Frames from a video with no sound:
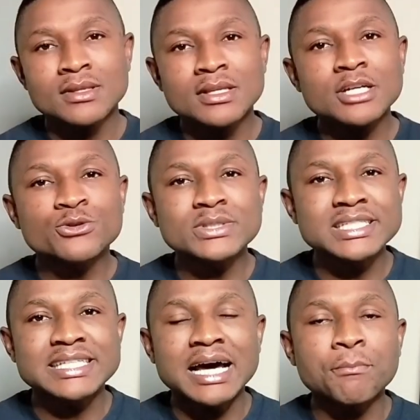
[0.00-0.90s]
The truth
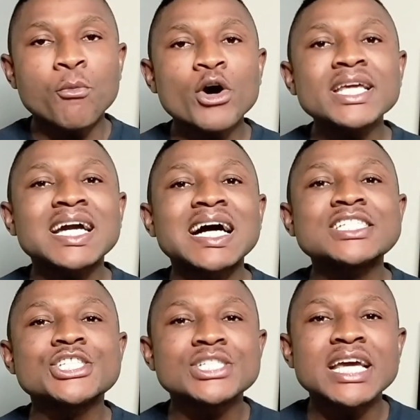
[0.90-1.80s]
is that money can
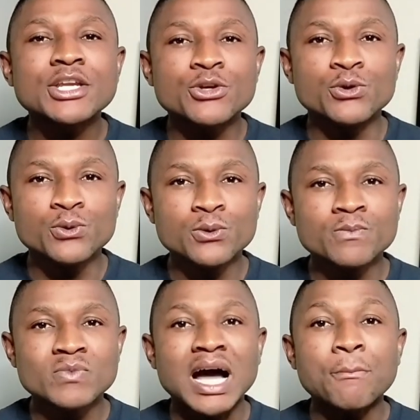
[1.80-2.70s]
shape you
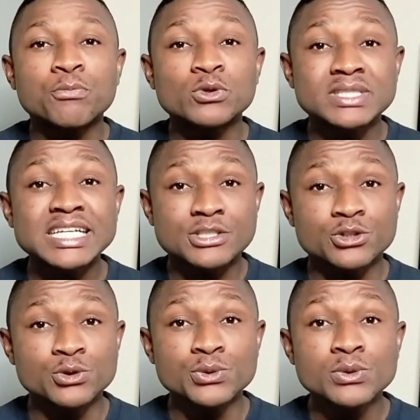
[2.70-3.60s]
and protect
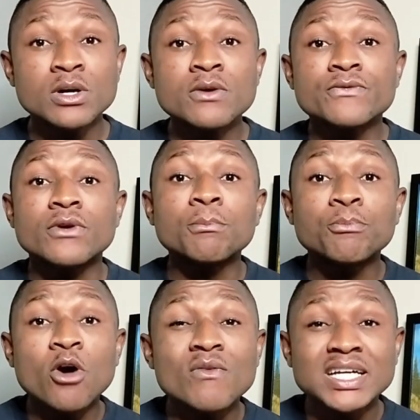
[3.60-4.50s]
you from
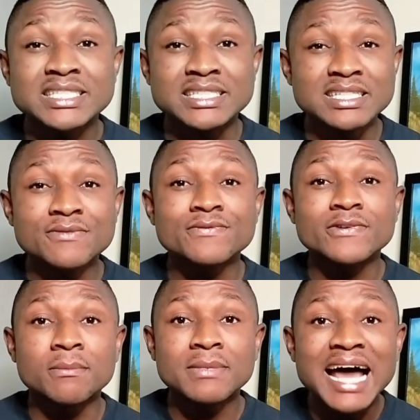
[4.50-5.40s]
poverty,
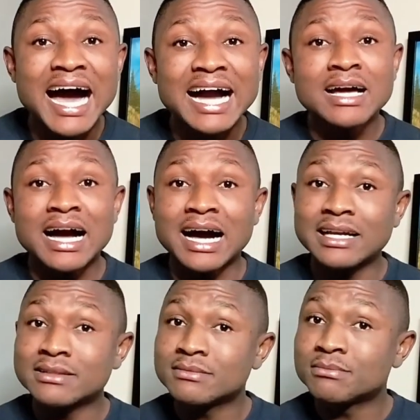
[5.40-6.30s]
from lack,
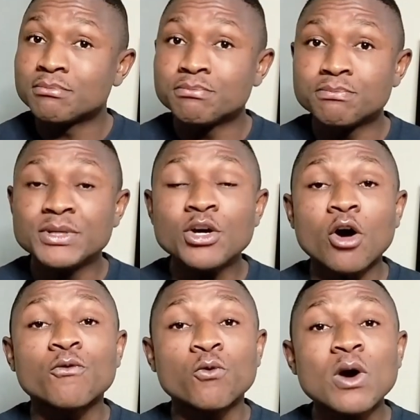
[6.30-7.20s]
and be
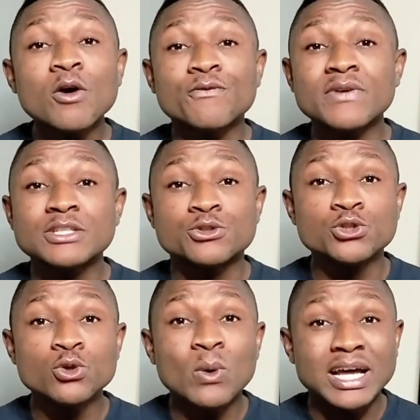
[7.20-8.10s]
of welfare
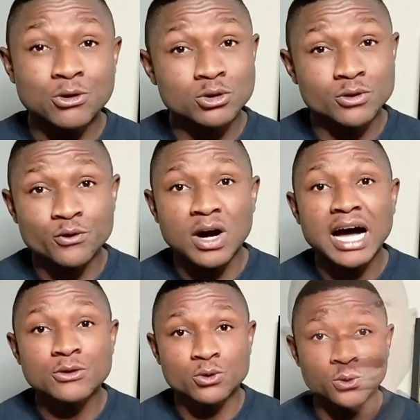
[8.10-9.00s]
to you and those of your
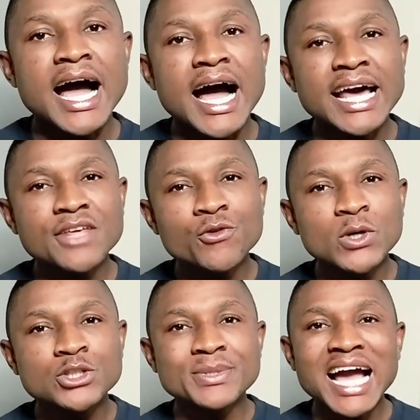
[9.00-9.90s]
household. And if you were
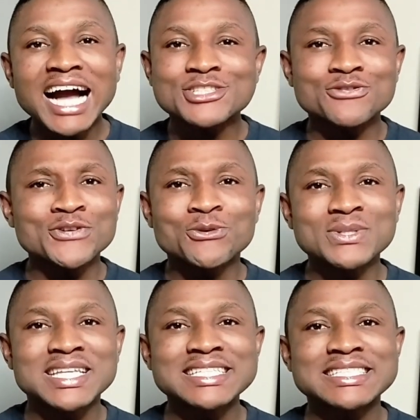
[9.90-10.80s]
to be asked of the good
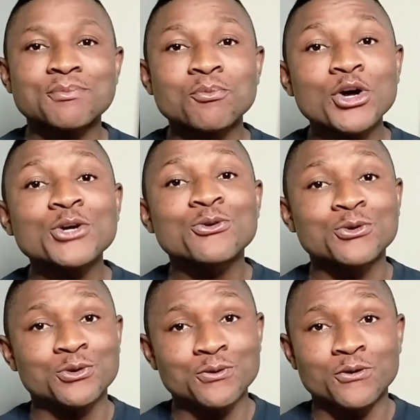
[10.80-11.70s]
things that money
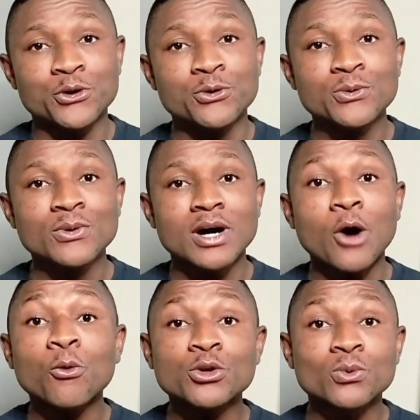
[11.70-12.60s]
could do for you or
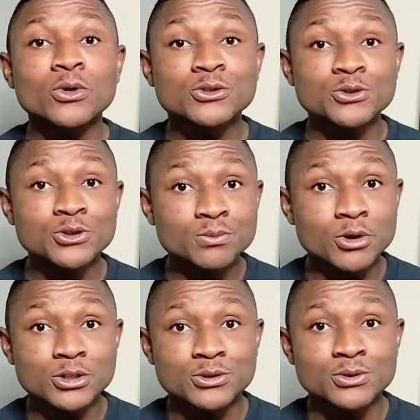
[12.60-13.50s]
what you want to use
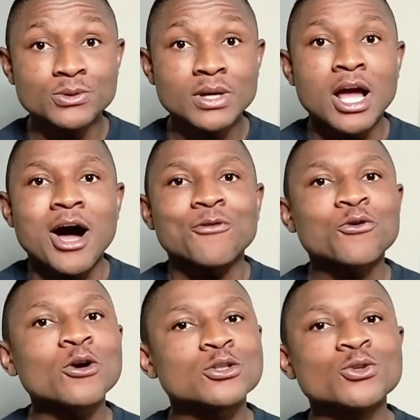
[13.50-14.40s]
money to do, of
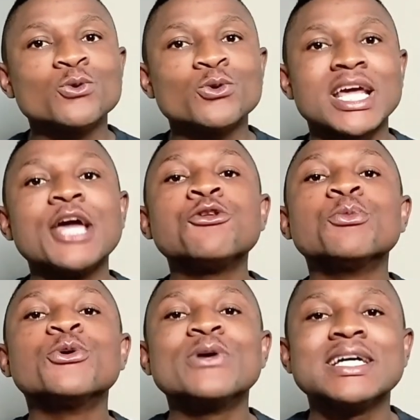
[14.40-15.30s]
course you would
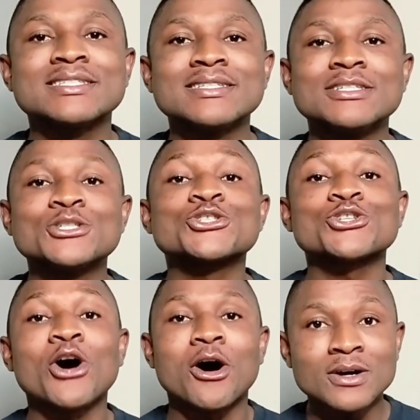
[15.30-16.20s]
enumerate
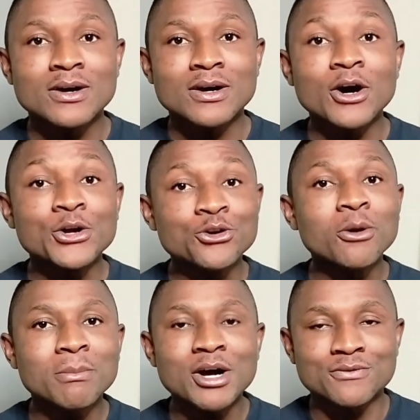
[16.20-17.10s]
some or a
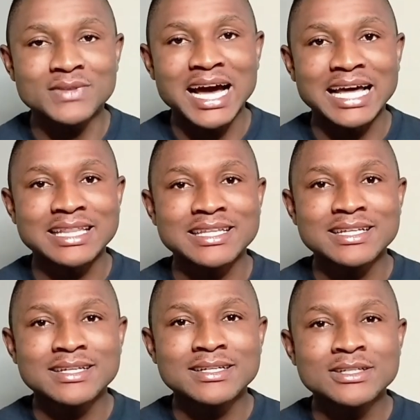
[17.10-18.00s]
number of
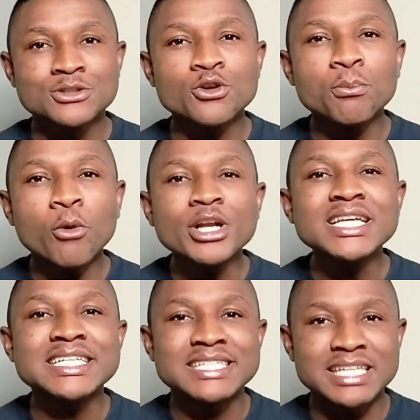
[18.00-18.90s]
that. So money
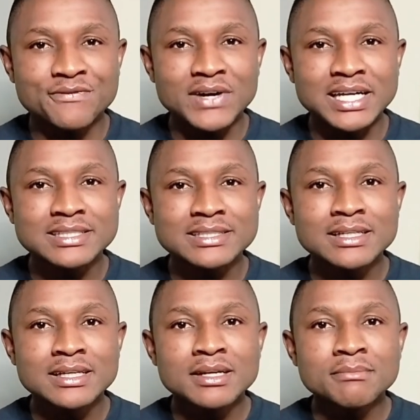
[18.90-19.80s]
is a defense,
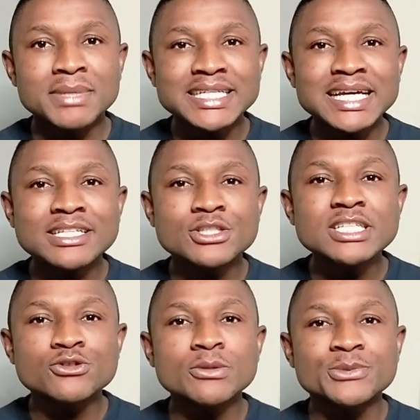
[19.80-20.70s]
but then this
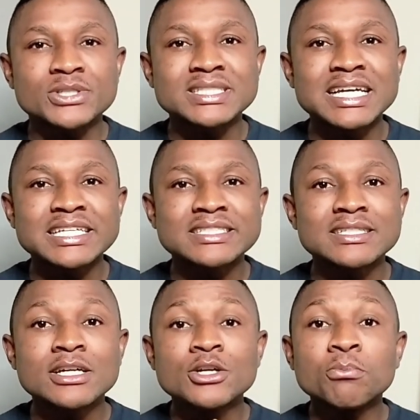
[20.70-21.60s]
scripture says
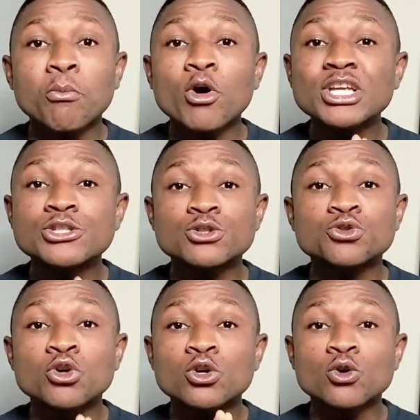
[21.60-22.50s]
money should
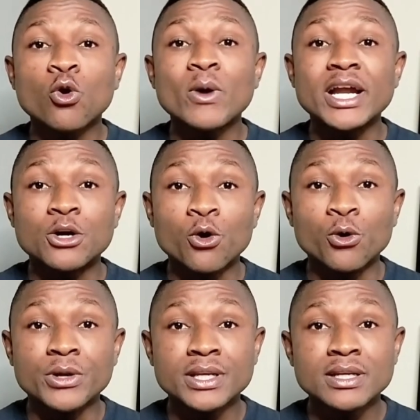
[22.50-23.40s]
not go
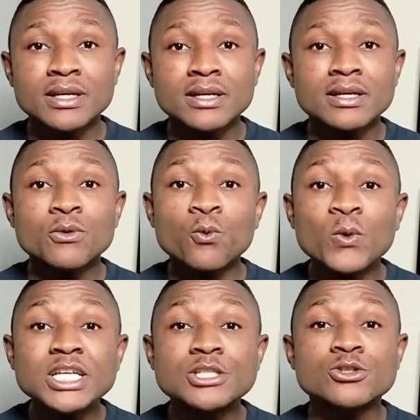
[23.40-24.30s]
alone.
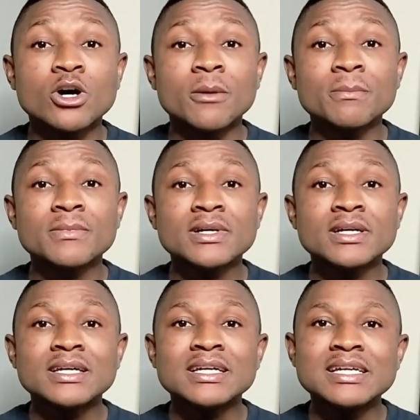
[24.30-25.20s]
Wisdom
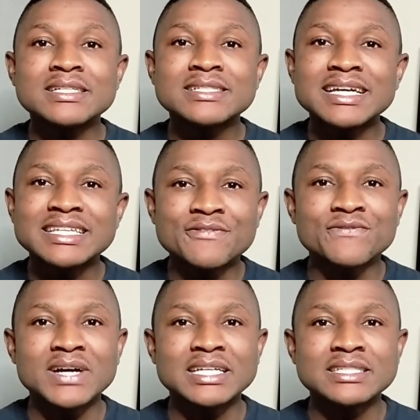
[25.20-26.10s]
is a
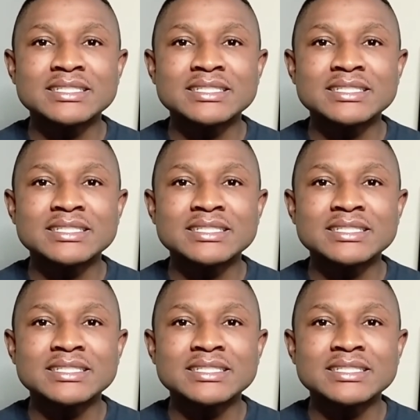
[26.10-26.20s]
defense.